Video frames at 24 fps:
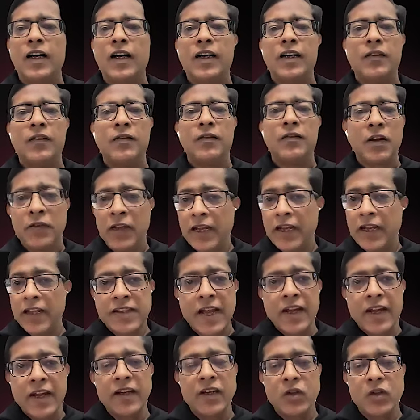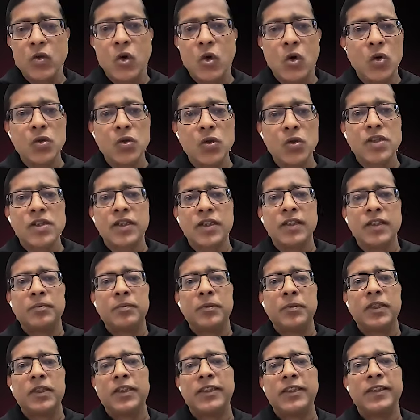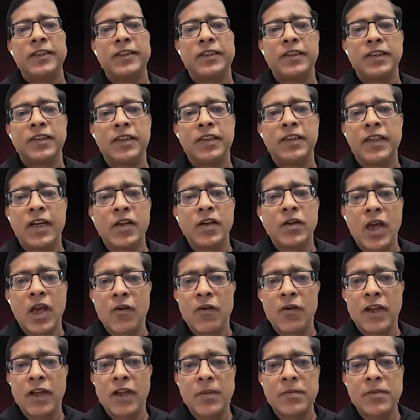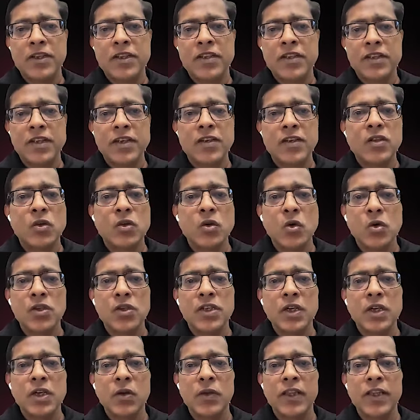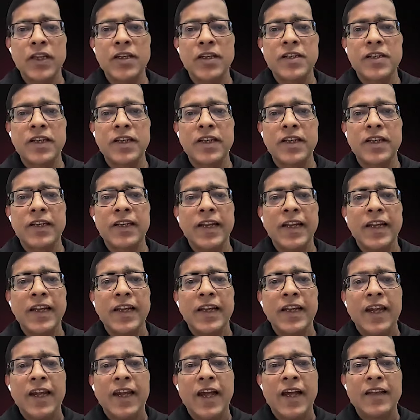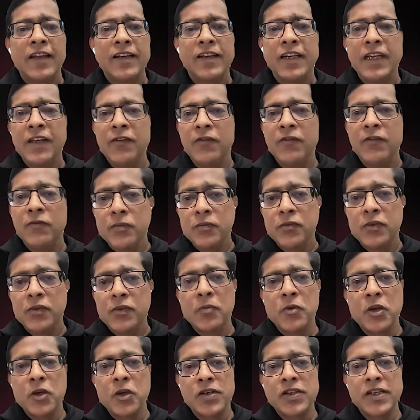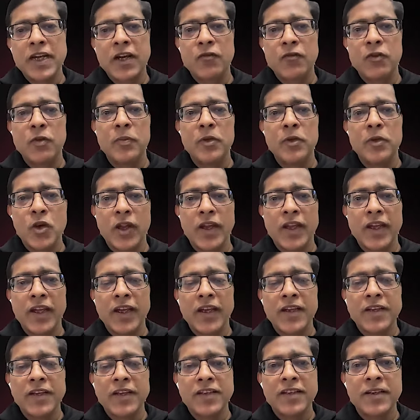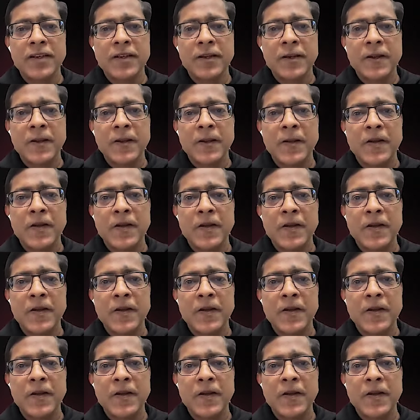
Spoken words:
We are very excited to host that Avalabs is co-hosting with us, and team from your side would be joining us.